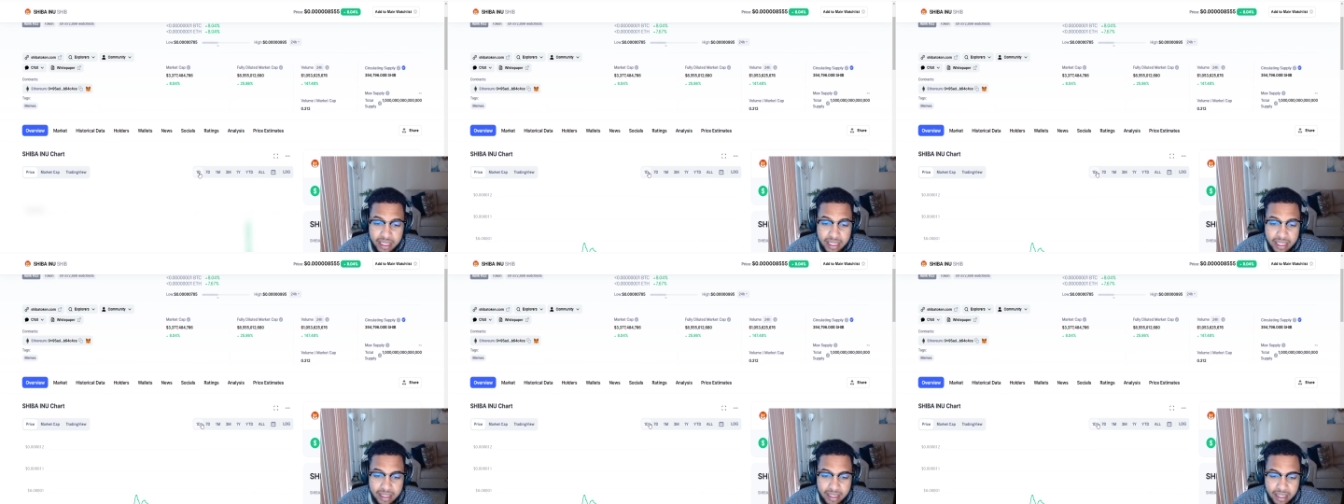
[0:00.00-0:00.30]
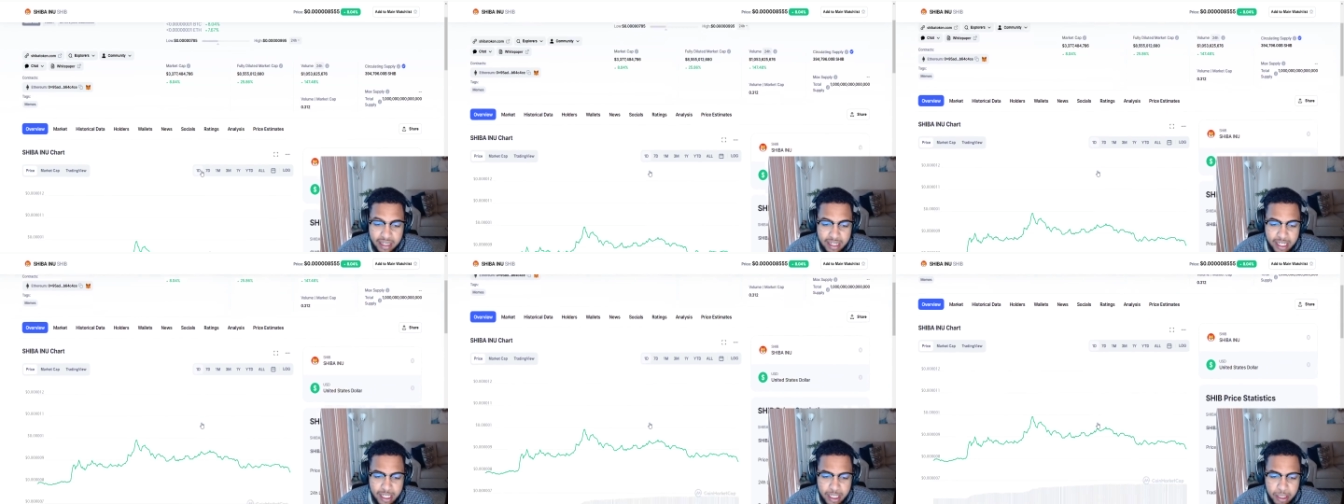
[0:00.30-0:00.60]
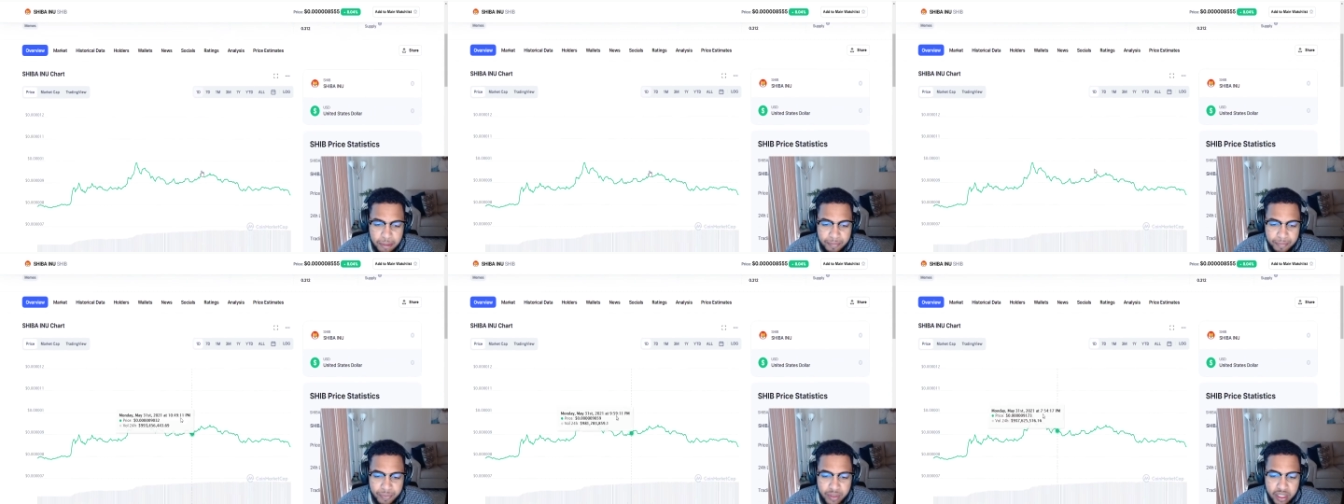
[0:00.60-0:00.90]
exciting.
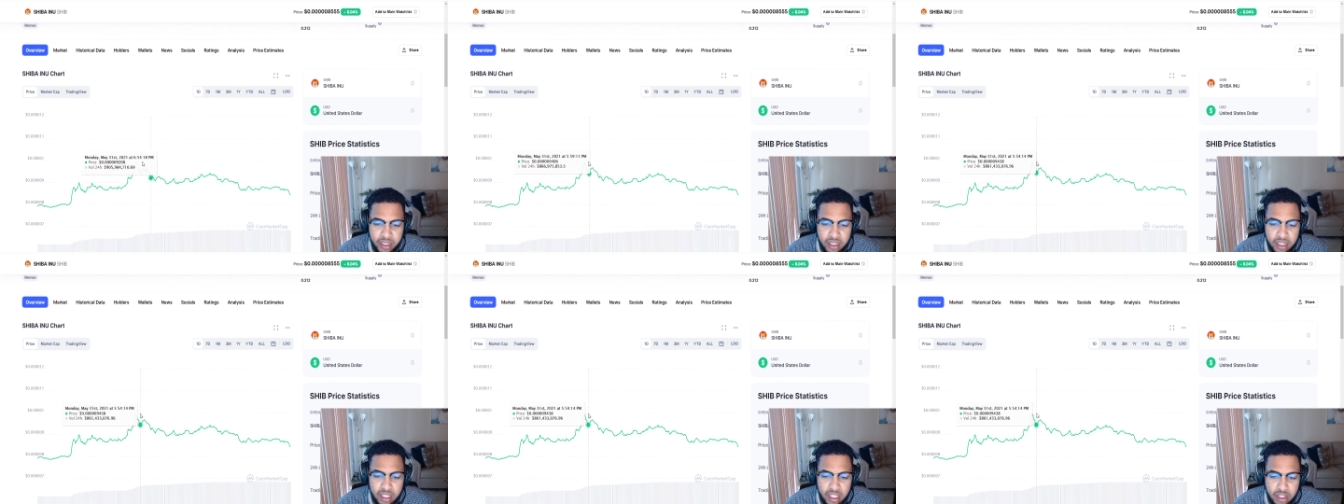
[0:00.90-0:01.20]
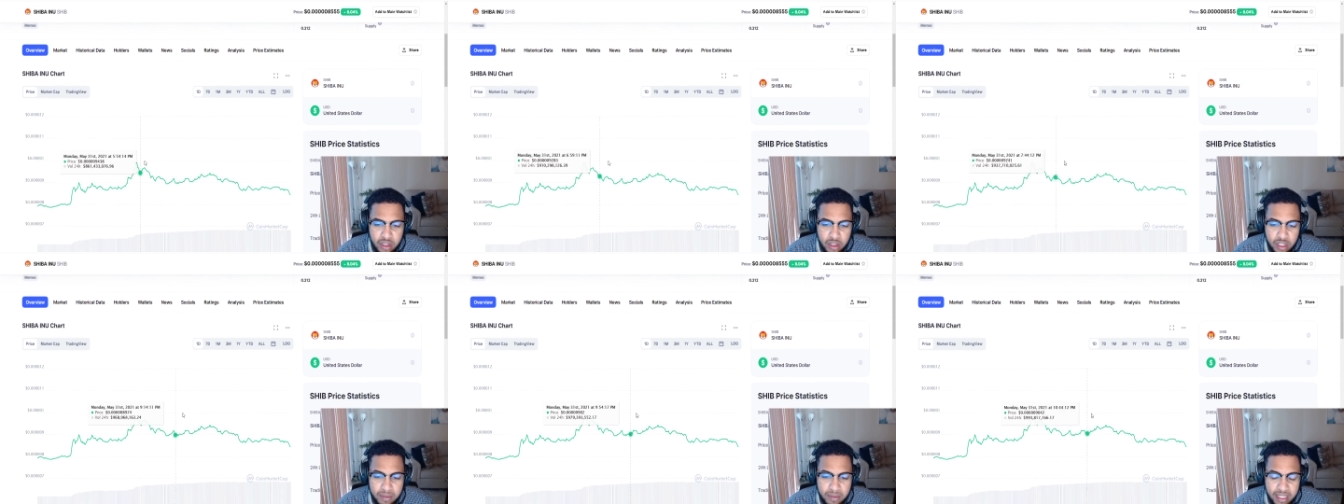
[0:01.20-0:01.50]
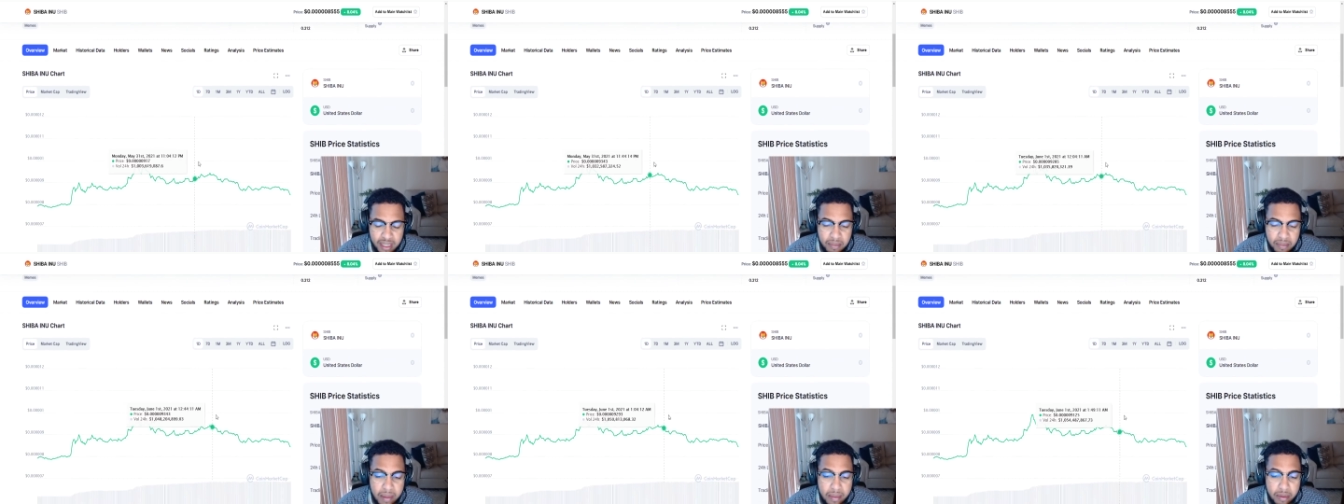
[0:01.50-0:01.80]
So it seems
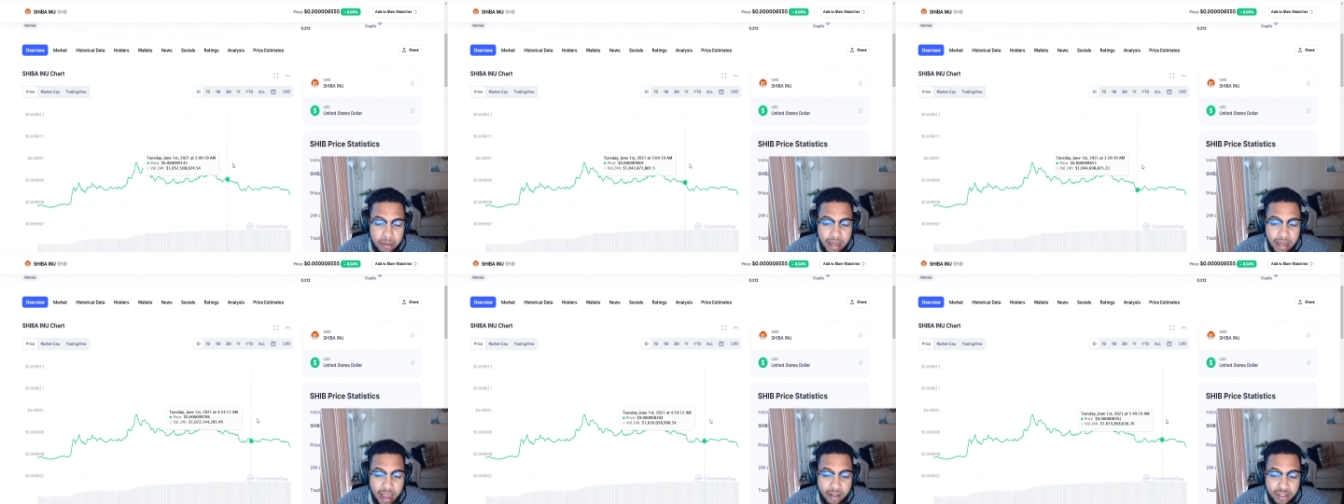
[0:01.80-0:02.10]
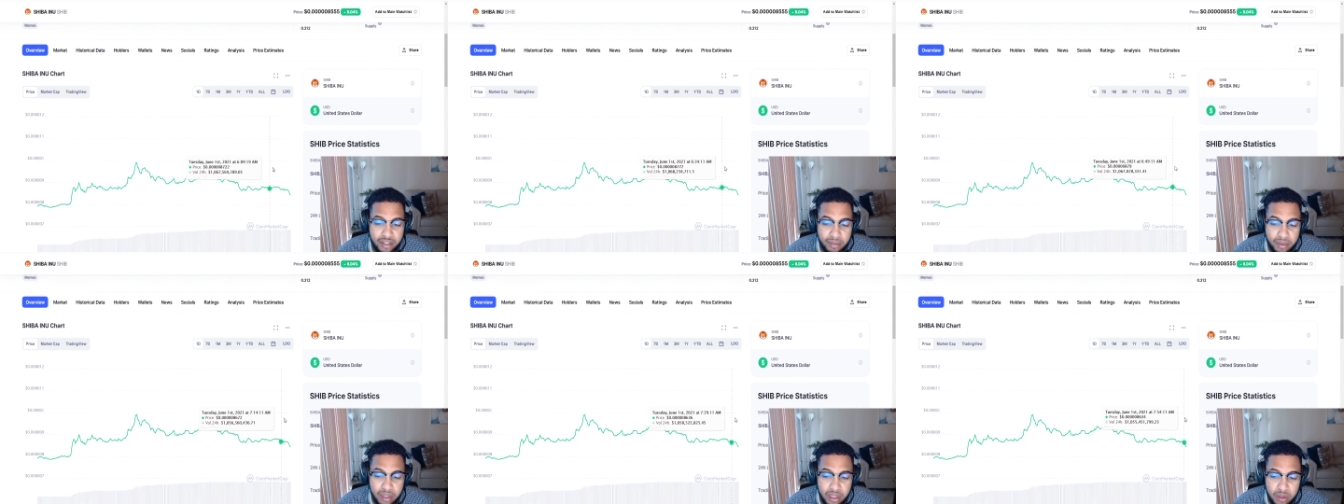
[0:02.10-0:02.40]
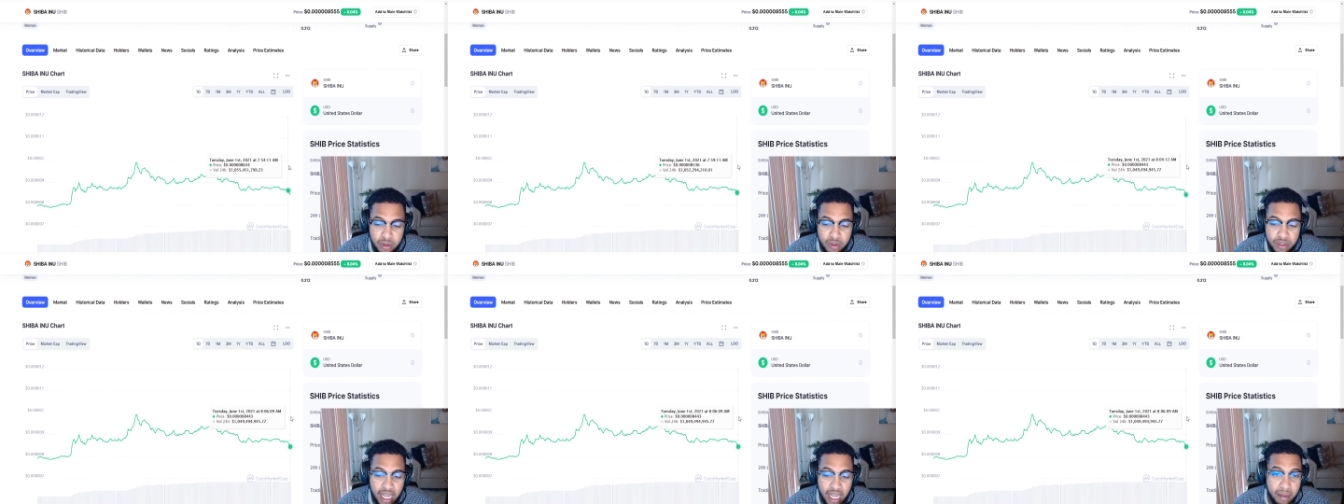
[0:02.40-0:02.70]
like maybe we have some
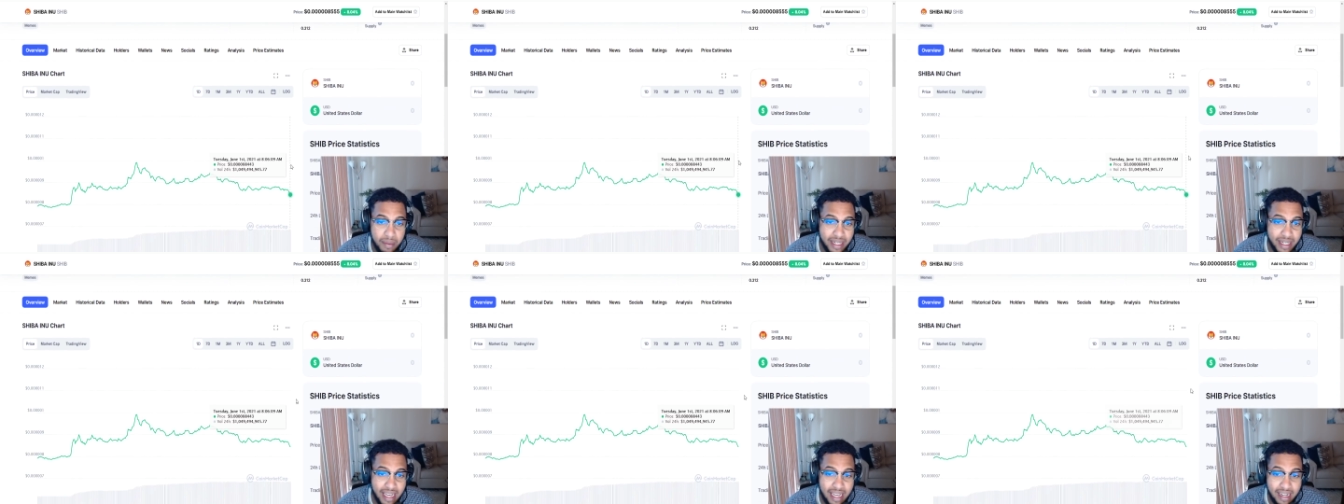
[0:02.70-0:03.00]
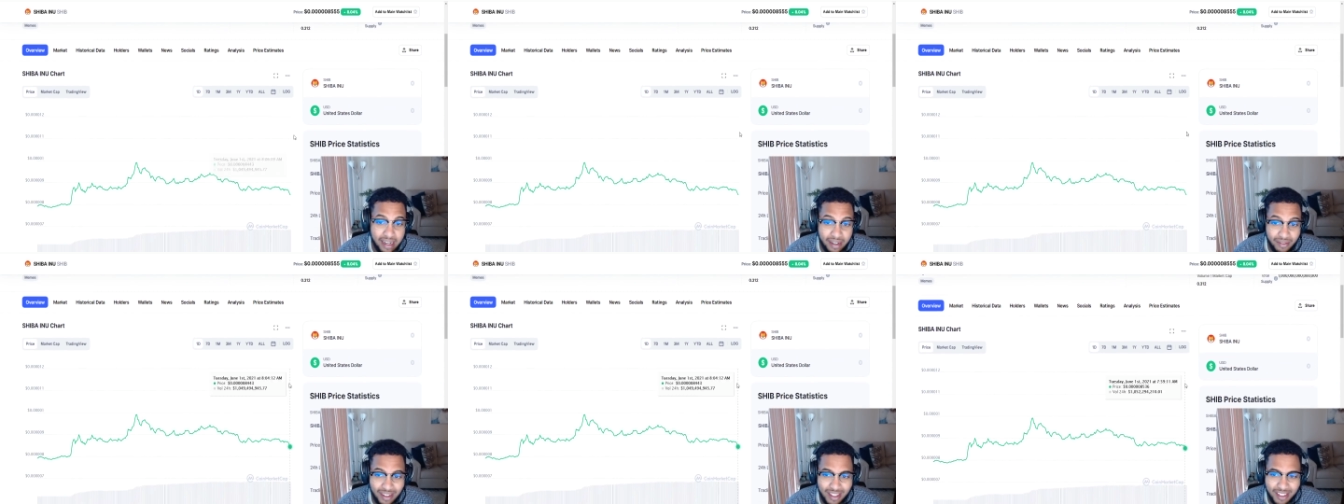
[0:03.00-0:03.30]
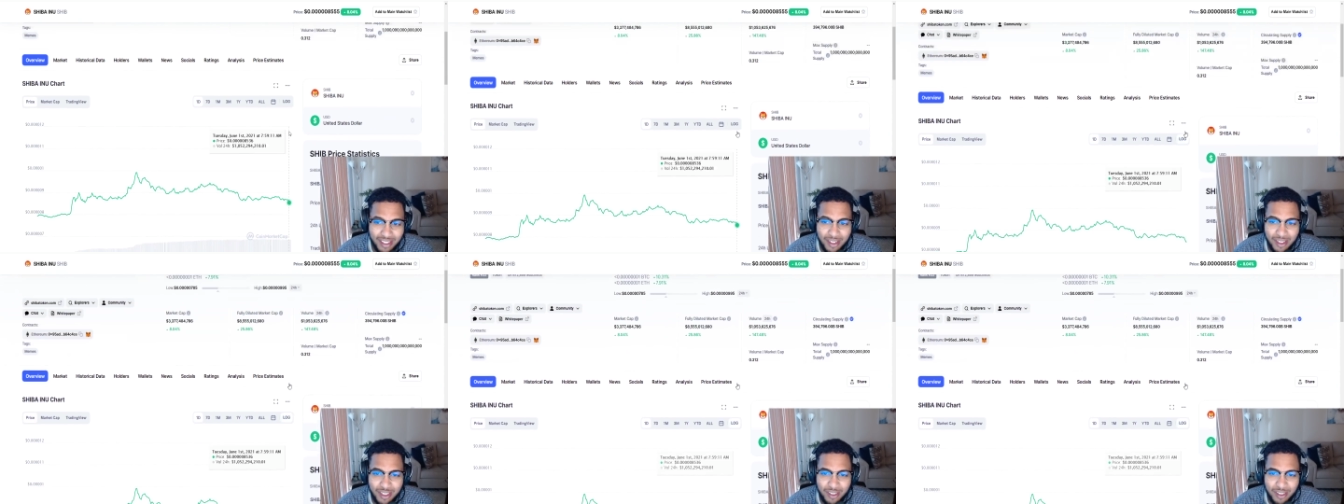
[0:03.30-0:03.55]
new diamond hand investors,